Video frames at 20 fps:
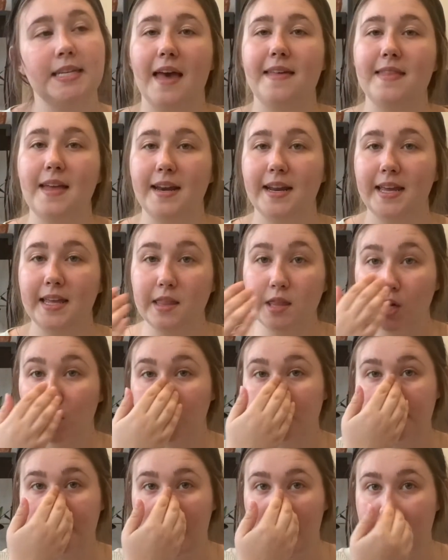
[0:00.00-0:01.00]
And then in
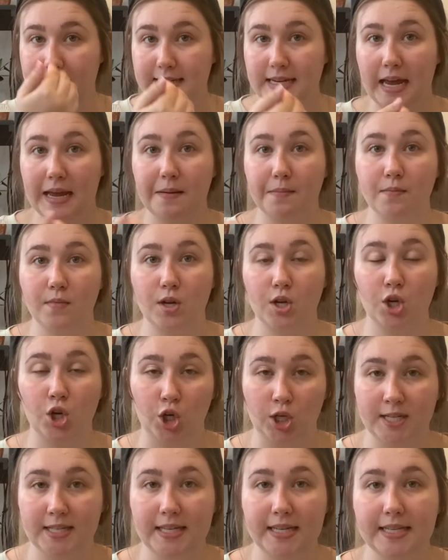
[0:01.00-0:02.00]
those nighttime
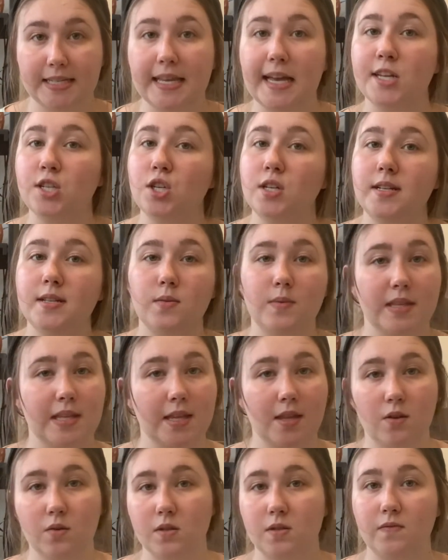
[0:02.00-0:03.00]
nursing sessions within
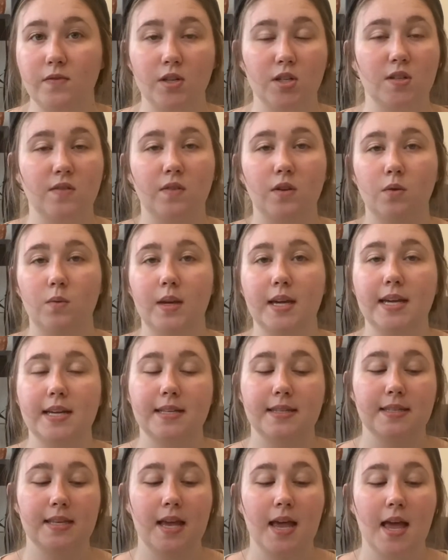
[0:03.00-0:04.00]
those first few weeks,